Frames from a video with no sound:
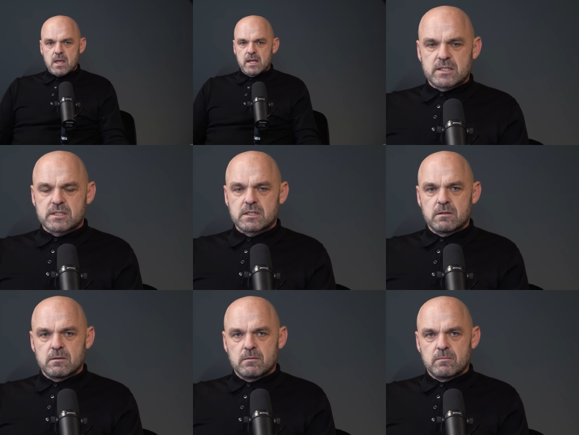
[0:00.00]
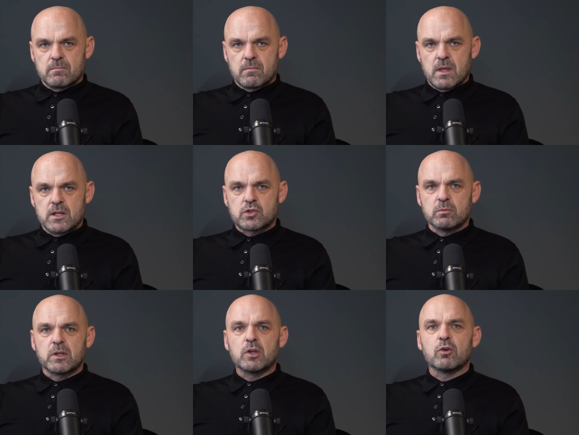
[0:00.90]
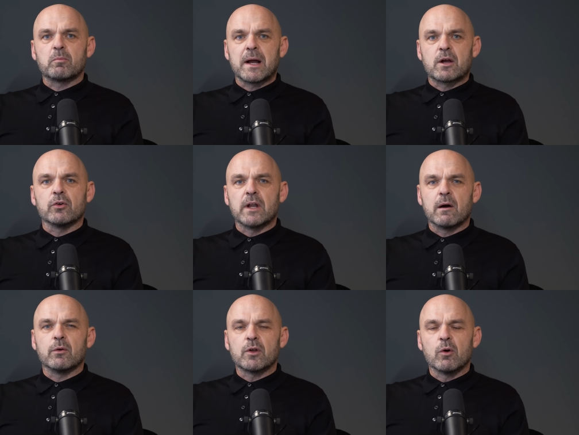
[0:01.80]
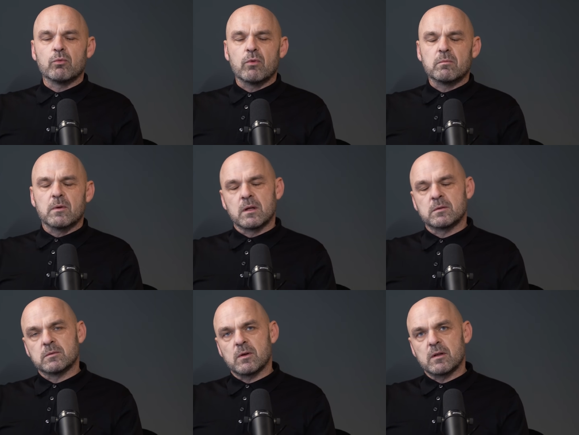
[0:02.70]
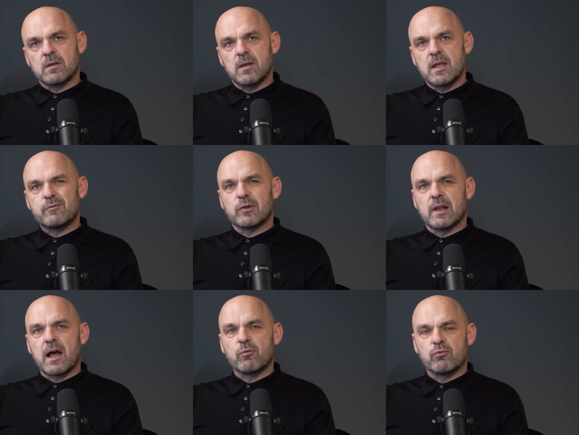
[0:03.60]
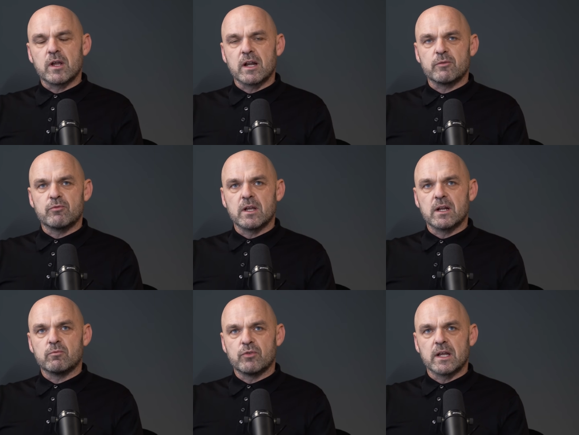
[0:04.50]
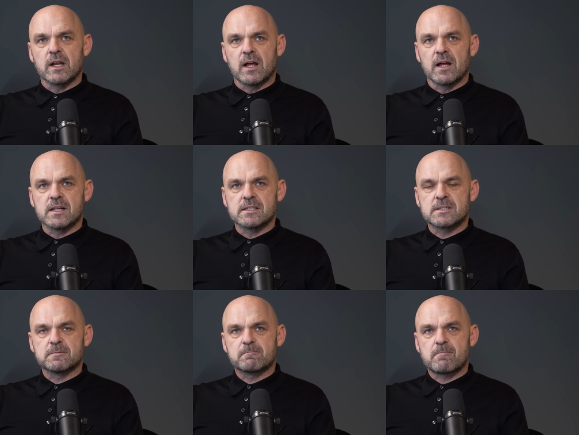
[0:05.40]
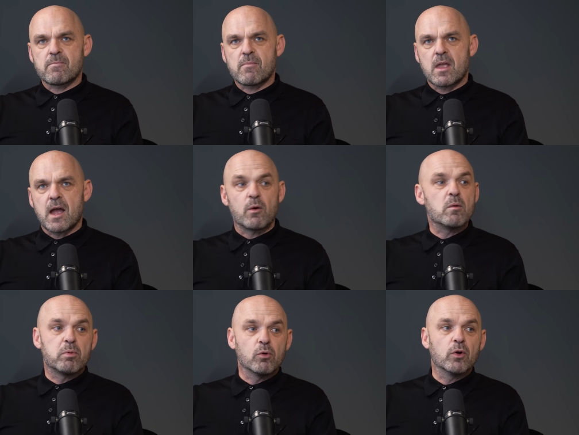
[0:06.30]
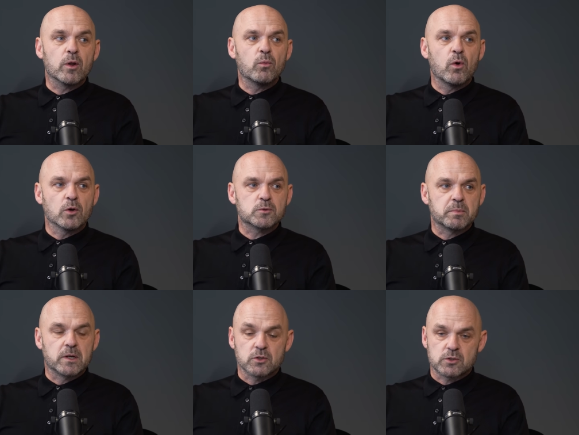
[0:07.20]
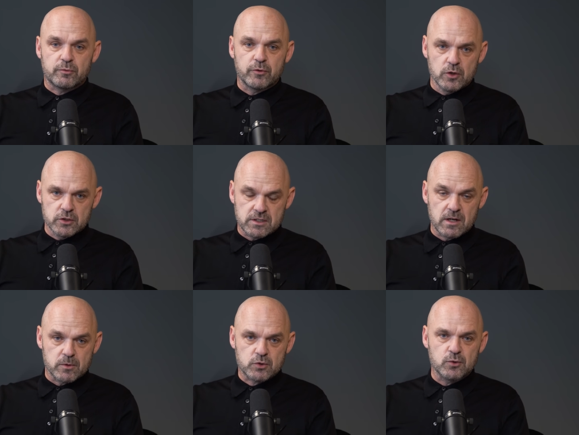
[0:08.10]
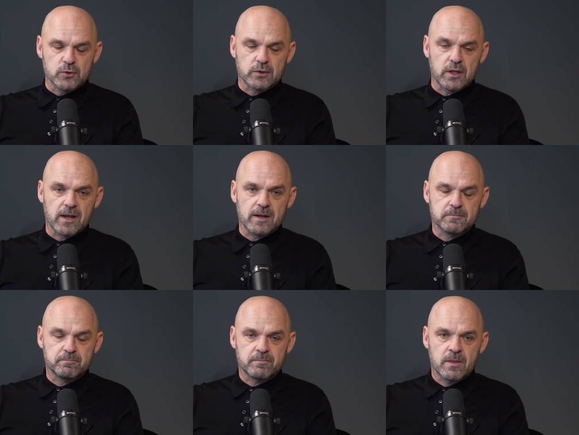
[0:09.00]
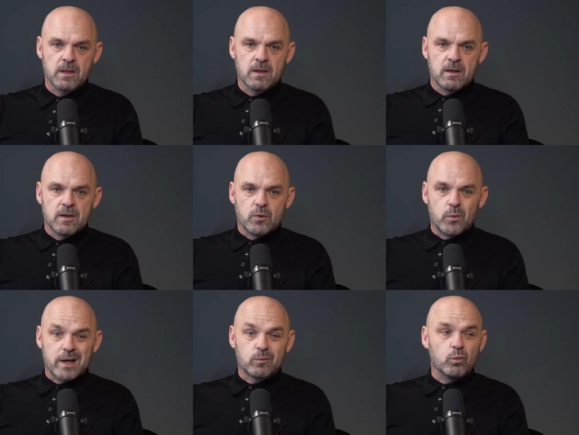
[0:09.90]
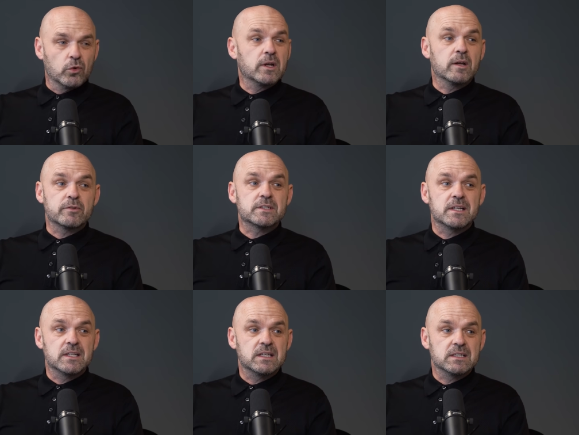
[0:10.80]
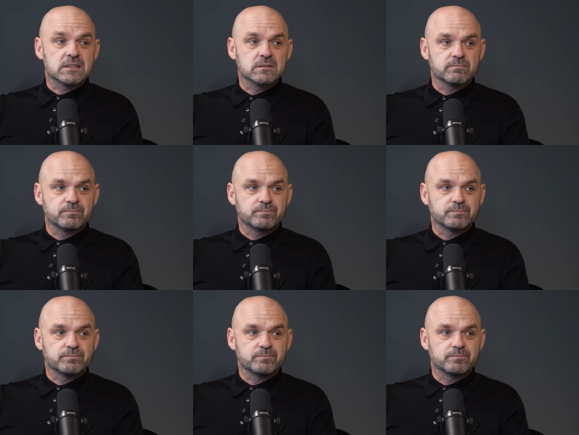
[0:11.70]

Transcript: It's something you look back on now and don't even now really, really realise how important it was, because the first time I scored there, we hadn't won there for 10 years.